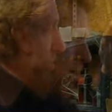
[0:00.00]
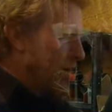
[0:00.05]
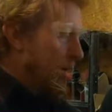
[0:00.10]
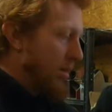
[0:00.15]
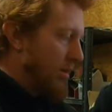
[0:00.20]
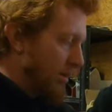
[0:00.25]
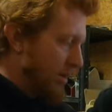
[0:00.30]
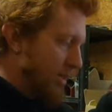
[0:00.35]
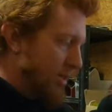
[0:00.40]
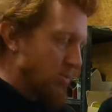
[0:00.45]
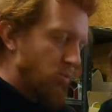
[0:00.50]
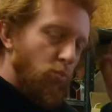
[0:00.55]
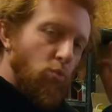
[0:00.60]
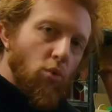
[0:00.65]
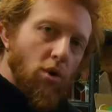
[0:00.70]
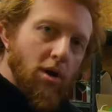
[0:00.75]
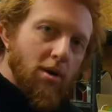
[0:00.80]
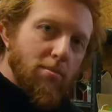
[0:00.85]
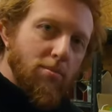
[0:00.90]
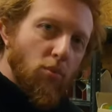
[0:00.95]
And there is
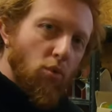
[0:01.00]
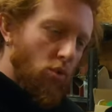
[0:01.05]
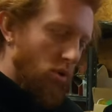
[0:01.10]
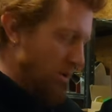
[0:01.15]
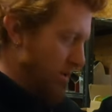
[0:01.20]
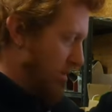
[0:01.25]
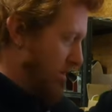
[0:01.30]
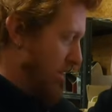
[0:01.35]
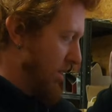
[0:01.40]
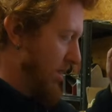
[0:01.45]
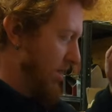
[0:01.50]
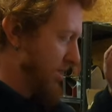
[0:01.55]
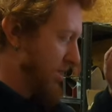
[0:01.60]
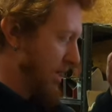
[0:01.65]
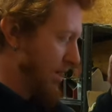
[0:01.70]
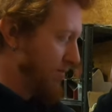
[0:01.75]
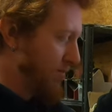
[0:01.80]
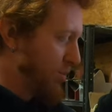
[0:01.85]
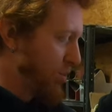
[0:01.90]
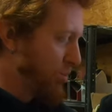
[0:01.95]
one more
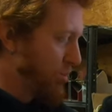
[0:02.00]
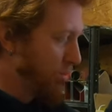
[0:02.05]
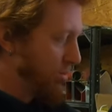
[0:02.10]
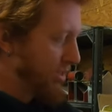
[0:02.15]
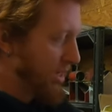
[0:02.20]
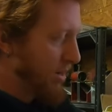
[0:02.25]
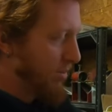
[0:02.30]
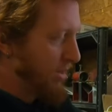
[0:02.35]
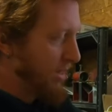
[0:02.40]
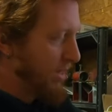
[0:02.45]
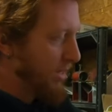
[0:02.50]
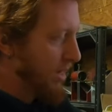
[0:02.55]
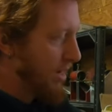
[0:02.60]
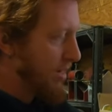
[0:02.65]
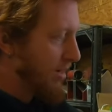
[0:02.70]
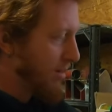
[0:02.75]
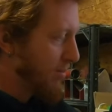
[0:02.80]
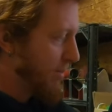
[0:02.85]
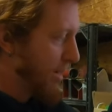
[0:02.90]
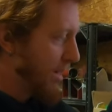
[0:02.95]
set of tools that I want to
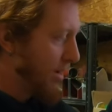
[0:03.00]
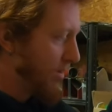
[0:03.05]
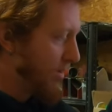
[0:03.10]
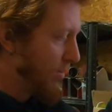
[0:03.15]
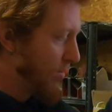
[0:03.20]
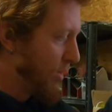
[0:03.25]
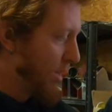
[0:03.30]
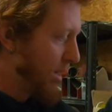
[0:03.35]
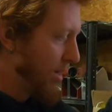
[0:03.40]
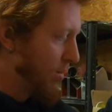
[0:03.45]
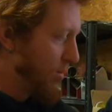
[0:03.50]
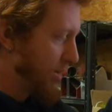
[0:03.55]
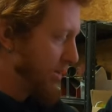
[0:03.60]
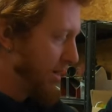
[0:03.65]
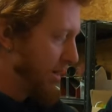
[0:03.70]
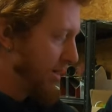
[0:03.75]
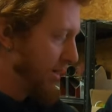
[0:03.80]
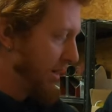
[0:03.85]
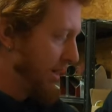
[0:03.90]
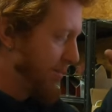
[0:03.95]
talk about while we're
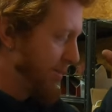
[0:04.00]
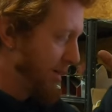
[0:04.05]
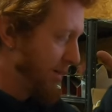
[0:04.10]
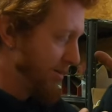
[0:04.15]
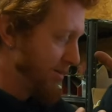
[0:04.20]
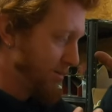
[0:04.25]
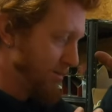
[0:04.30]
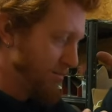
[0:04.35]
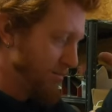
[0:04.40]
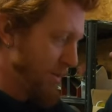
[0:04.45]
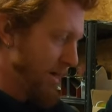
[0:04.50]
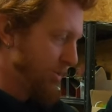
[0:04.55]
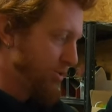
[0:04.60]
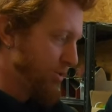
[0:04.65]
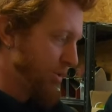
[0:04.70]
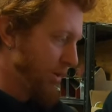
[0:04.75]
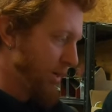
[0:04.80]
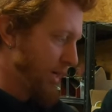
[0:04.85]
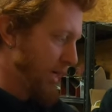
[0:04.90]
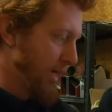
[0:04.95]
talking about
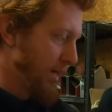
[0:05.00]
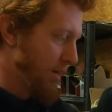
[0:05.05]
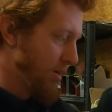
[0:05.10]
measuring.